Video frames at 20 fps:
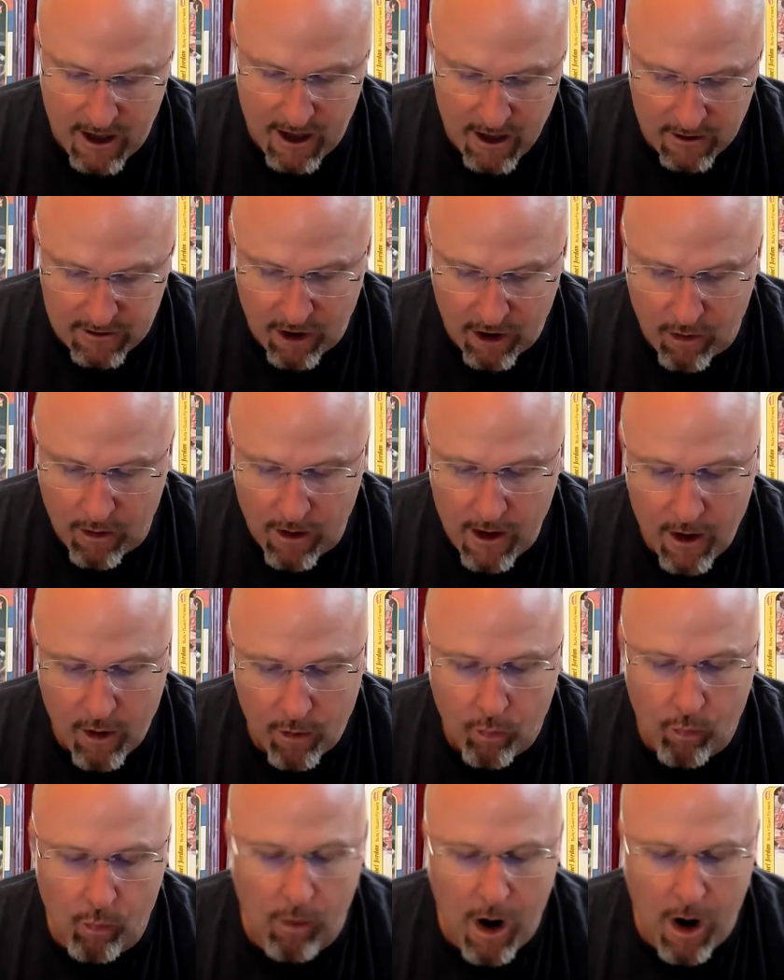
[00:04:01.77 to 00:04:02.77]
So
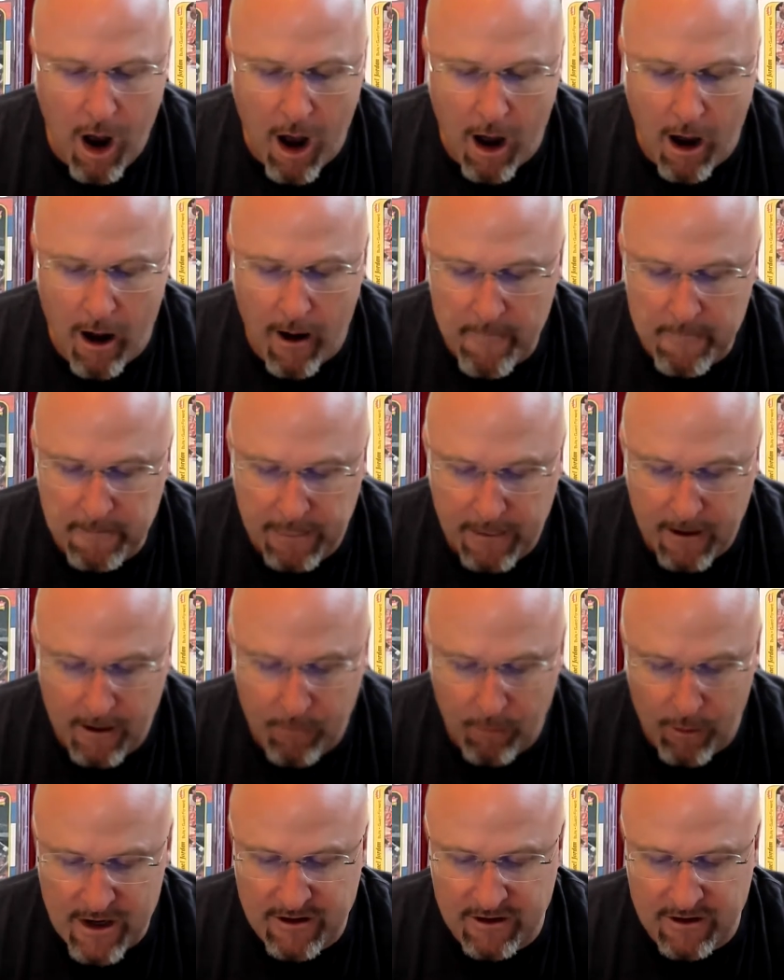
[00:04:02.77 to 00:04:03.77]
raw,
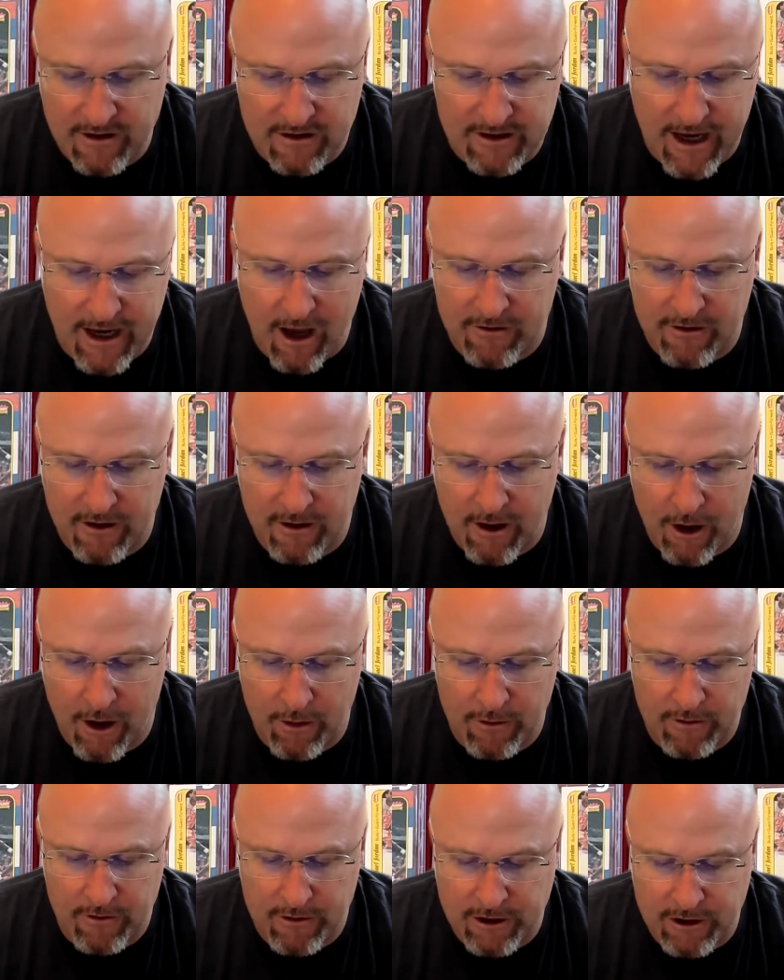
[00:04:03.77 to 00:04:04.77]
recent sales of
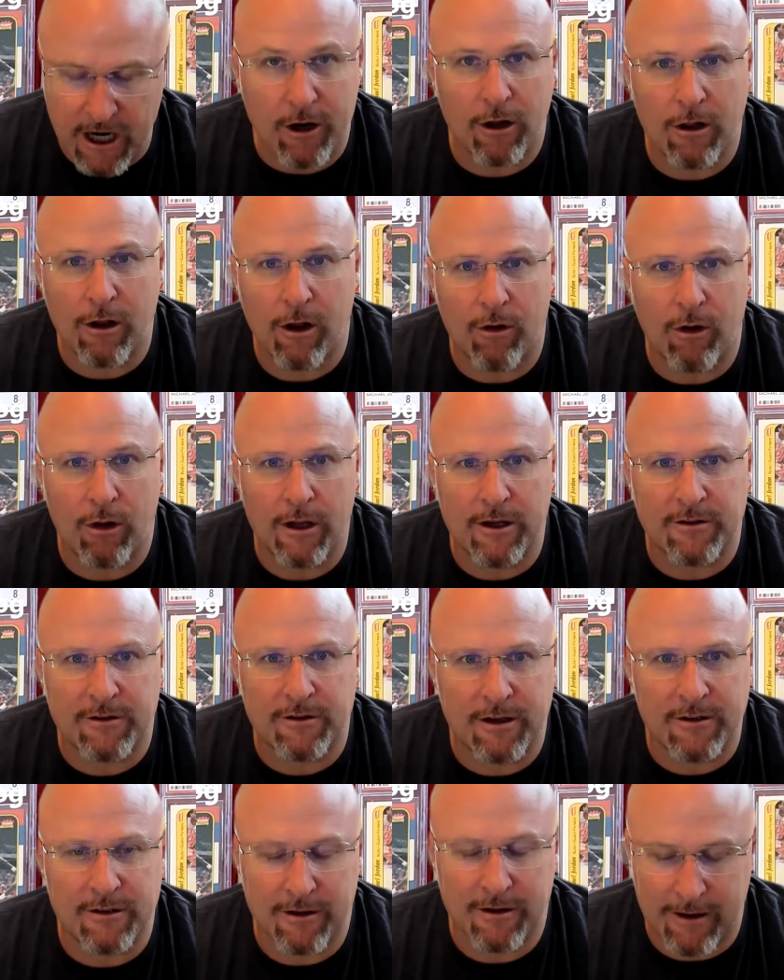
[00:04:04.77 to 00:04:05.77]
those, check a local
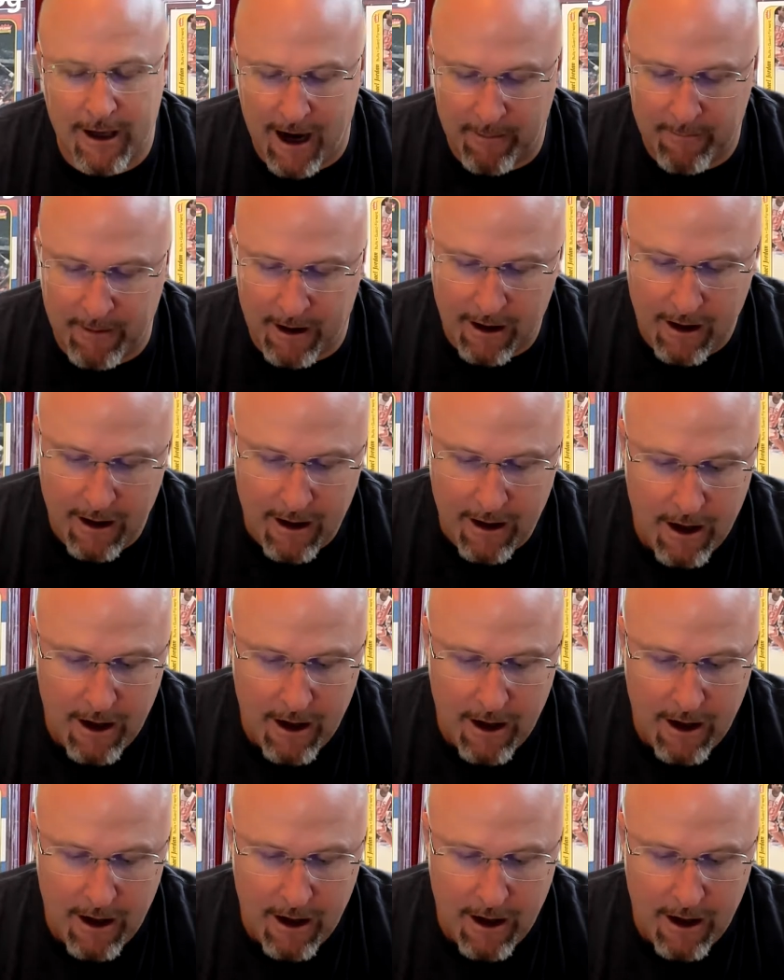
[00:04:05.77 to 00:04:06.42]
listings, the timing,